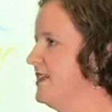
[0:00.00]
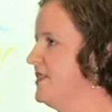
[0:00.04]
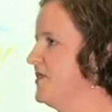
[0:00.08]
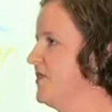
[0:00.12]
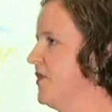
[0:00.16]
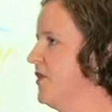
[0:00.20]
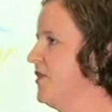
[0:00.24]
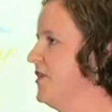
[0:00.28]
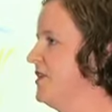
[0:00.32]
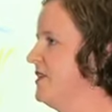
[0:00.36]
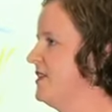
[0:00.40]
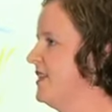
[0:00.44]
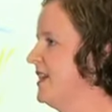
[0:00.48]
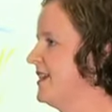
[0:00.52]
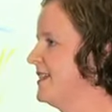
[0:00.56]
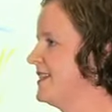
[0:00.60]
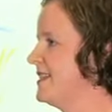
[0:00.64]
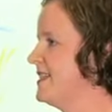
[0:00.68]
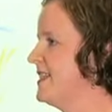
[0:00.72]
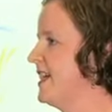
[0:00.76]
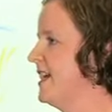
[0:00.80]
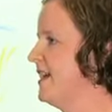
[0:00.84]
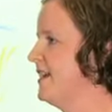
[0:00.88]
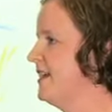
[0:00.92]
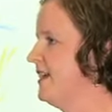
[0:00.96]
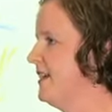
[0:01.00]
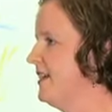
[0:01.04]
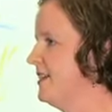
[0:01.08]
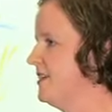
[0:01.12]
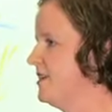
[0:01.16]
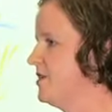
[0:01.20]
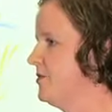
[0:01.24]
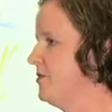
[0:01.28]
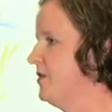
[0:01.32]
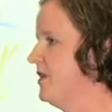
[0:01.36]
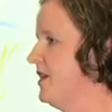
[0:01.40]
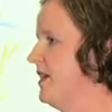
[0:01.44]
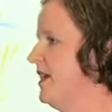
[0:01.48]
So that's taking
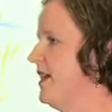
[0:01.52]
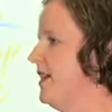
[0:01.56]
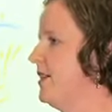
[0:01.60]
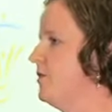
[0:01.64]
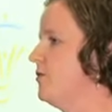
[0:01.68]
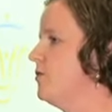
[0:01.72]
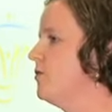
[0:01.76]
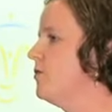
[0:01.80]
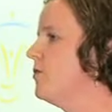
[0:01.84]
into account